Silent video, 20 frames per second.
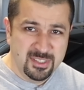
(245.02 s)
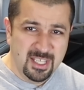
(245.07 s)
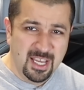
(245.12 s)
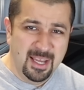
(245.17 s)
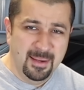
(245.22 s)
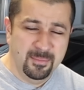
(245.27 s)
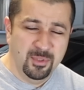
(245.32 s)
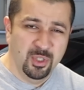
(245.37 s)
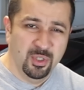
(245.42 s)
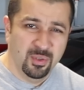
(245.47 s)

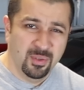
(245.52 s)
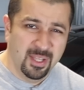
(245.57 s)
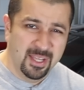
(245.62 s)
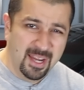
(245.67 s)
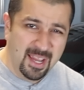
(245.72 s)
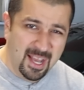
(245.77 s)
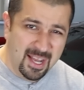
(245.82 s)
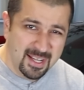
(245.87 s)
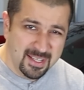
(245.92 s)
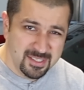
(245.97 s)
time you
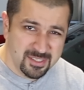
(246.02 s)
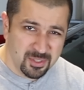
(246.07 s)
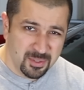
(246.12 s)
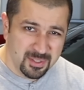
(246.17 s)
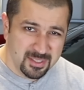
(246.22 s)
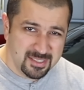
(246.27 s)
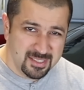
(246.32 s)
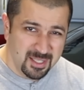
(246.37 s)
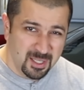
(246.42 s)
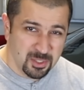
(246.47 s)
lay eyes on
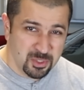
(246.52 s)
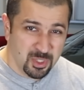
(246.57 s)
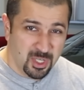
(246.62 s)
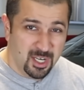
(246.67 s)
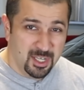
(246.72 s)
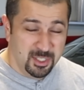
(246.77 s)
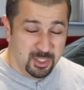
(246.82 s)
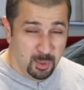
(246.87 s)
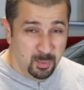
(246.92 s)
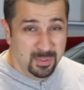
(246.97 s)
the
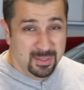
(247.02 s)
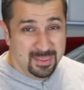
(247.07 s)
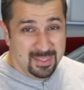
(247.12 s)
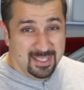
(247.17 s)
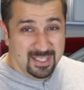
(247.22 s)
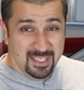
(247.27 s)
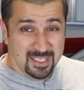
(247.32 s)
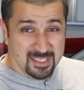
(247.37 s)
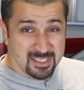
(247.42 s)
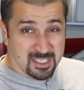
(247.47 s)
CHR, you would
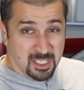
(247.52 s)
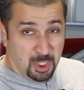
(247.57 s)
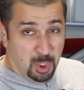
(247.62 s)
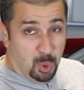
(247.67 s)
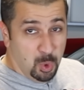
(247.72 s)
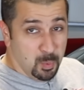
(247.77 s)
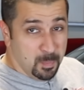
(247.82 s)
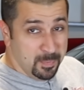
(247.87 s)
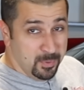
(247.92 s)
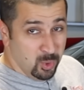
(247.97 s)
think it's a
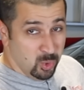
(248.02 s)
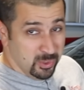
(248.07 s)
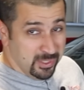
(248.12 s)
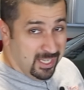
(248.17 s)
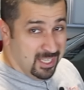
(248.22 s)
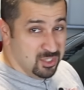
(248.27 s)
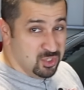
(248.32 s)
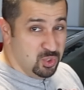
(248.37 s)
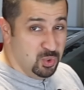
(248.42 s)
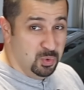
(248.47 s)
coupe and only
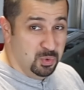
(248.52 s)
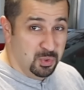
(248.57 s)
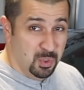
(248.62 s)
has two